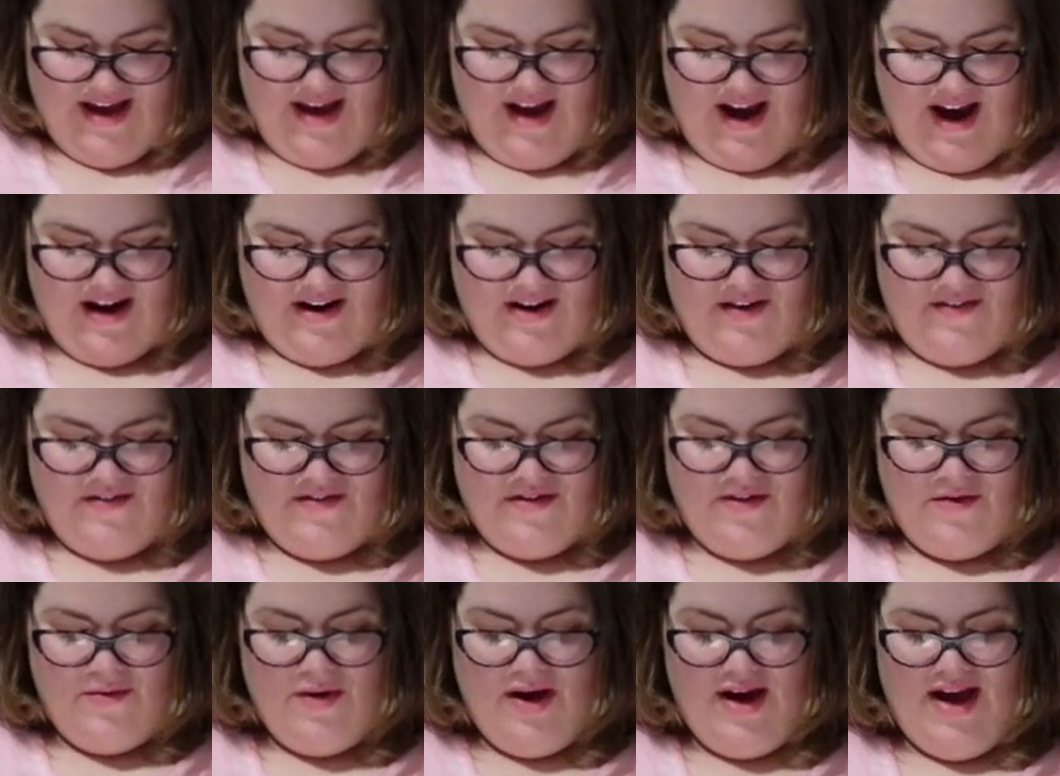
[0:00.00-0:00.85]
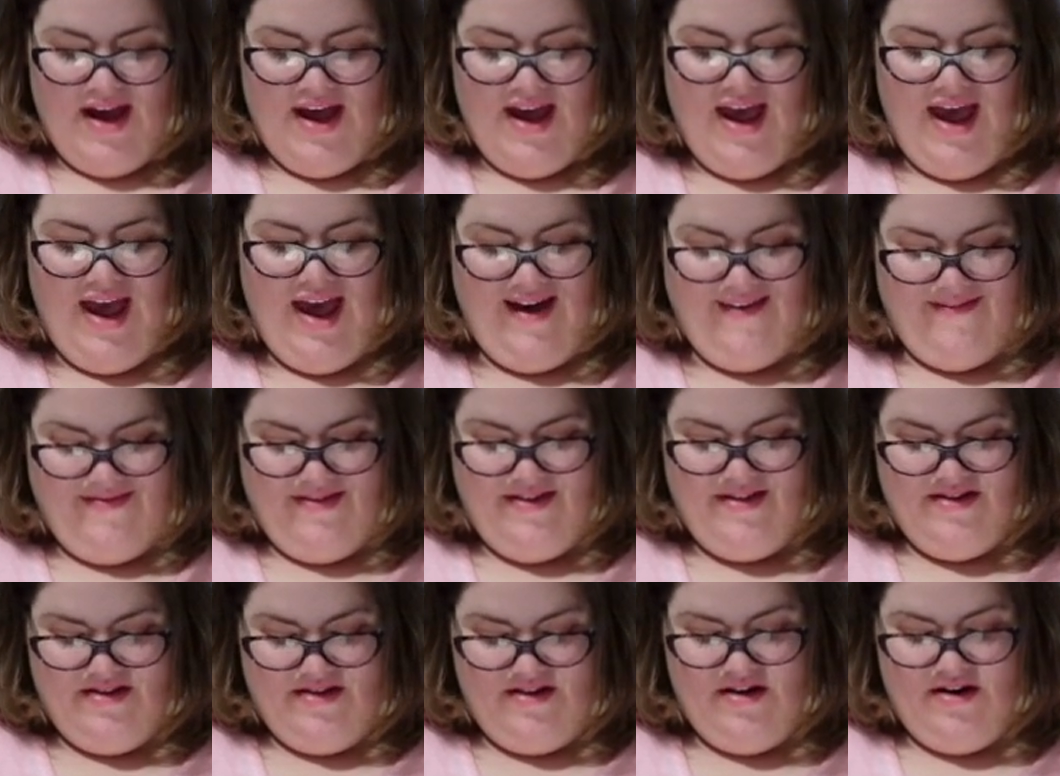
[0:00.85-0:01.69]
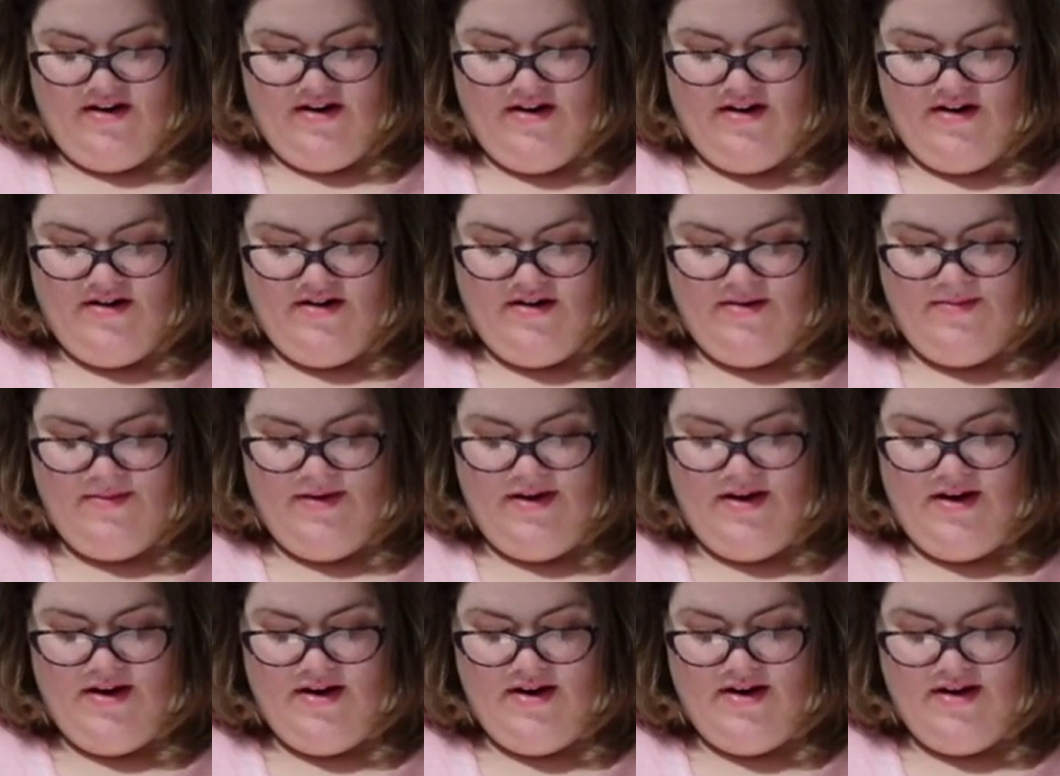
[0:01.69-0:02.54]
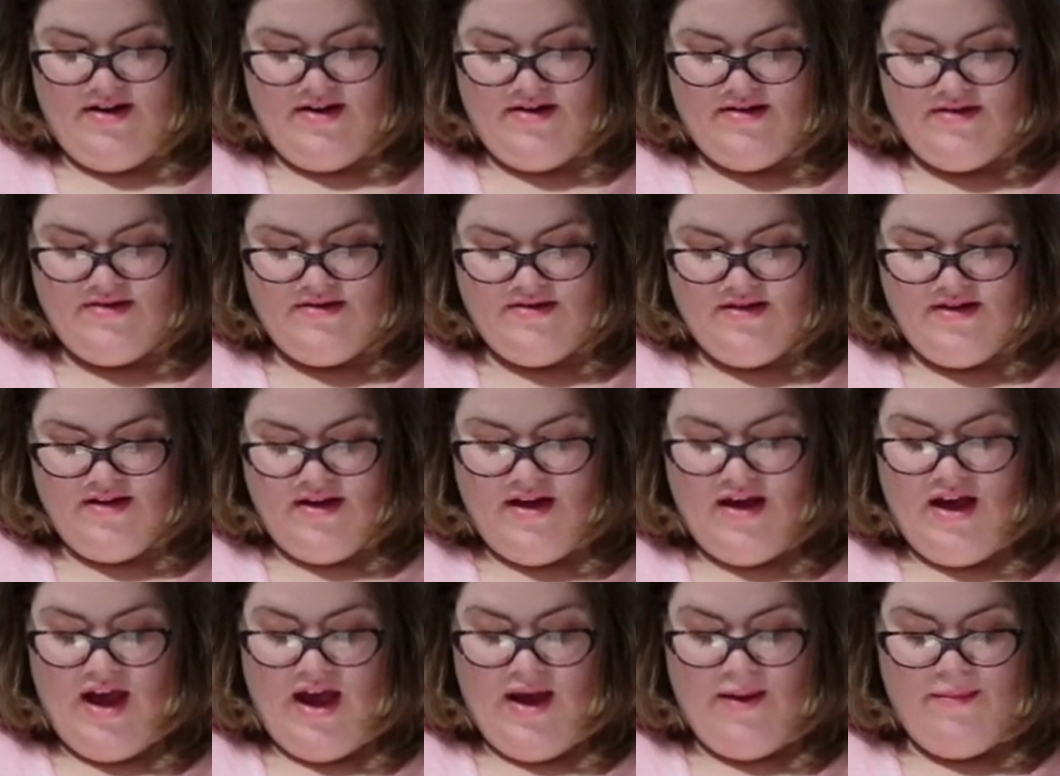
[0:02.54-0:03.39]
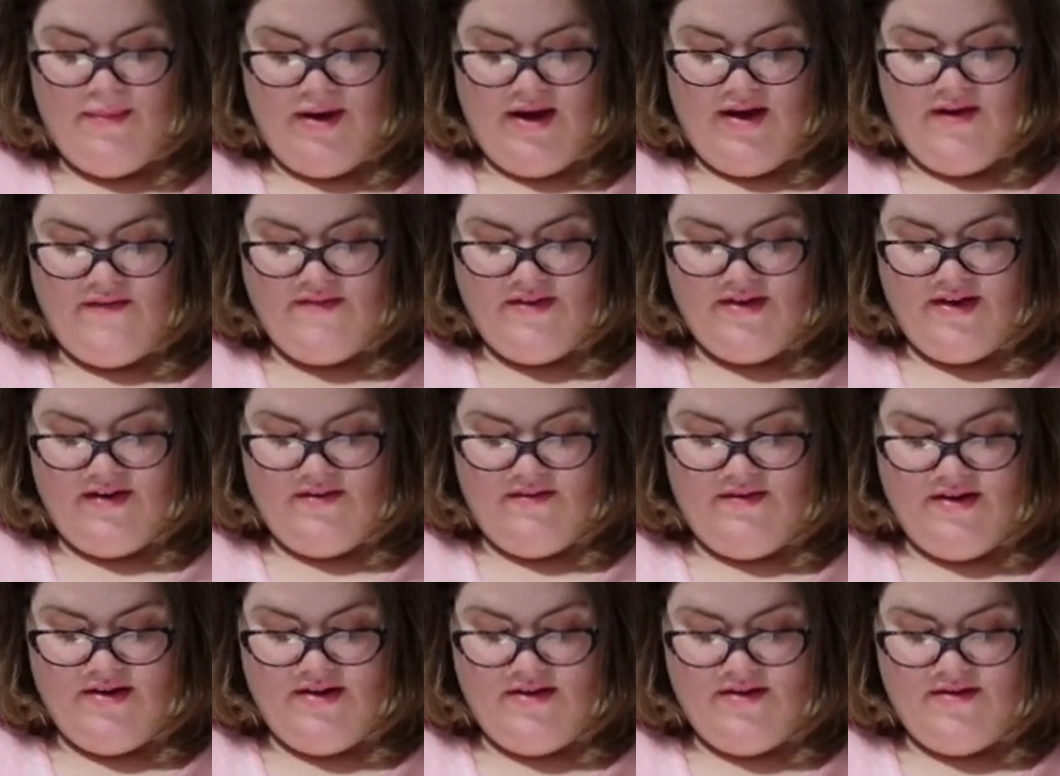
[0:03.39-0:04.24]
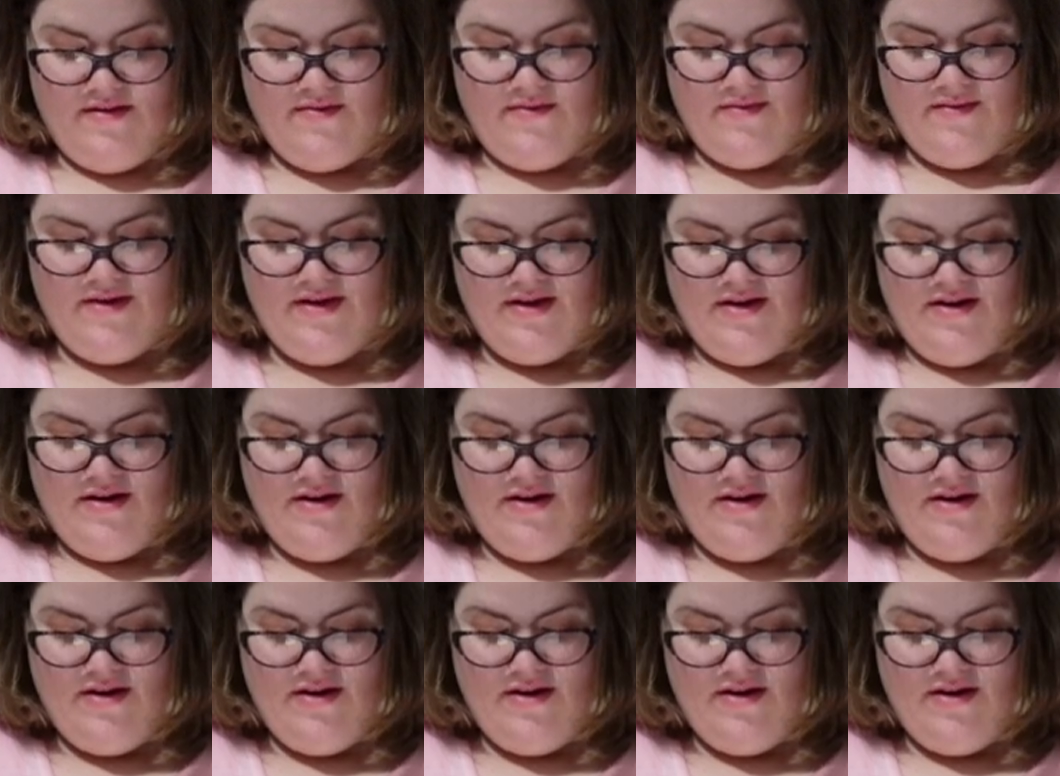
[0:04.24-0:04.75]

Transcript: I don't even know why I have this card, to be honest. I might have to get rid of this one.